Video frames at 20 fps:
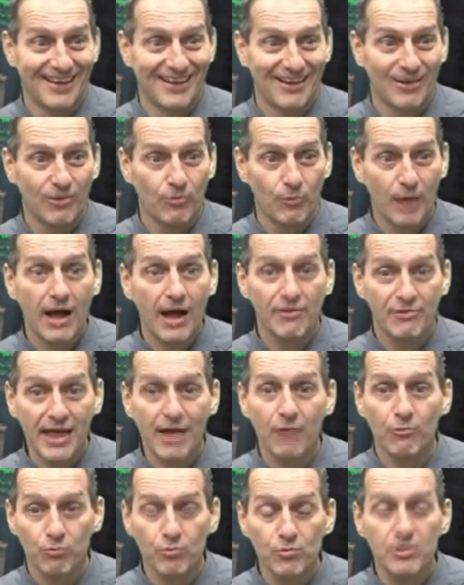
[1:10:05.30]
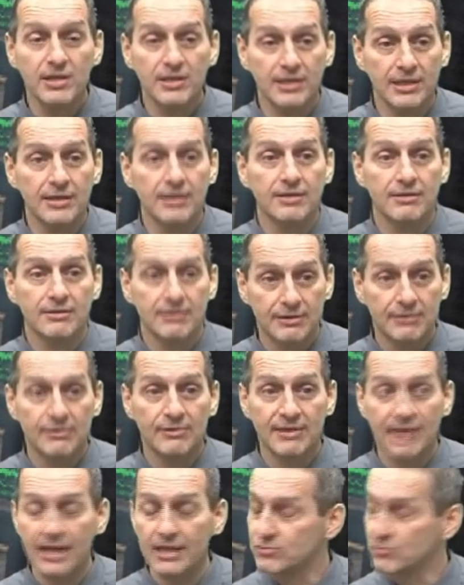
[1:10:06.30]
Wow, that's
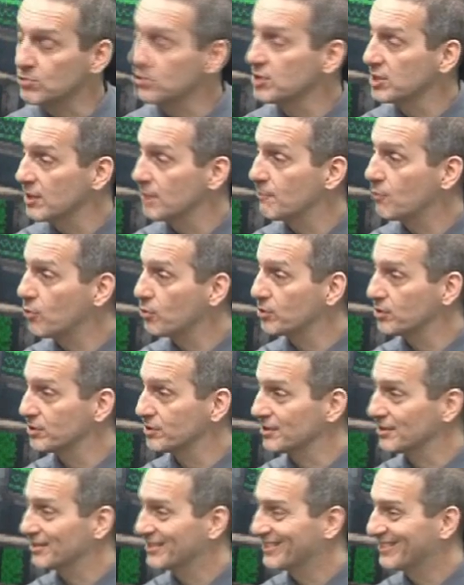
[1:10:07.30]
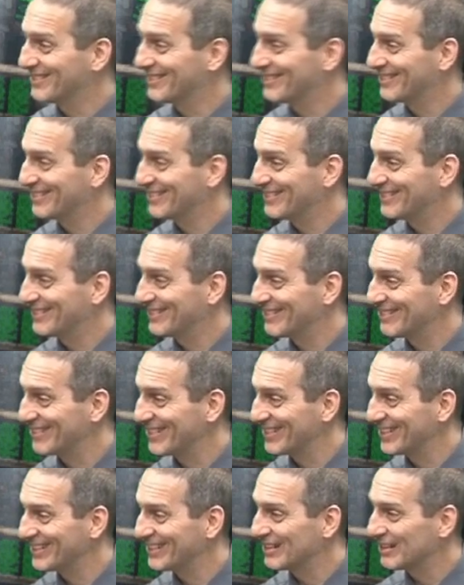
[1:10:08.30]
really important,
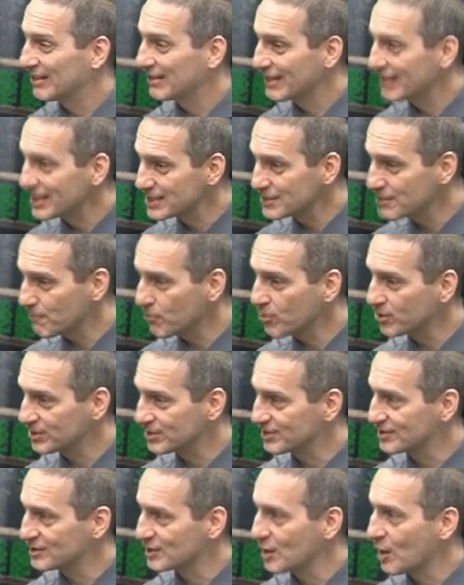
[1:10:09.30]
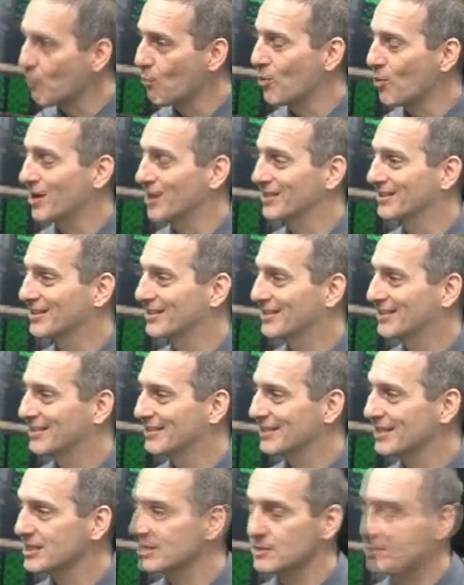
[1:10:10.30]
right? That's important to someone.
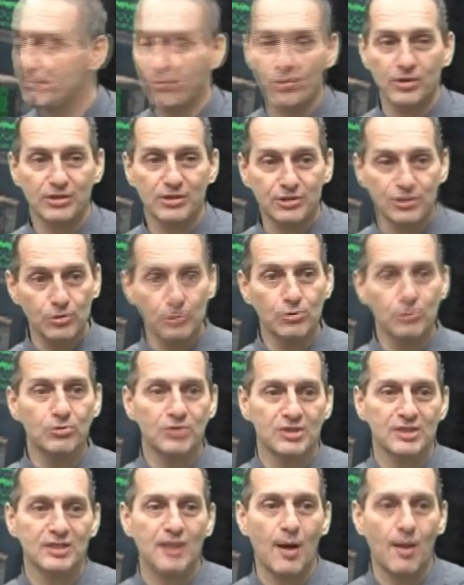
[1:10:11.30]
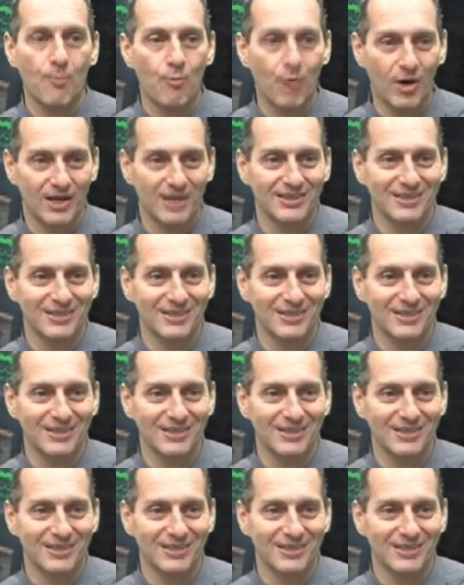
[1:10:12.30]
That's important to someone,